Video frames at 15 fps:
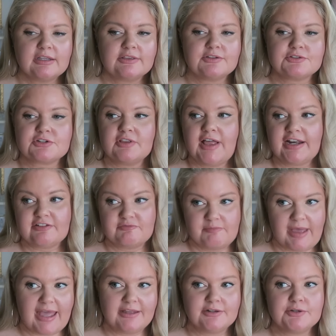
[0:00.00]
there's a lot of
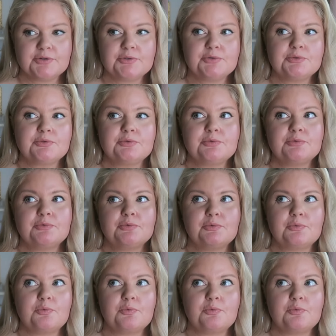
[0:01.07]
men who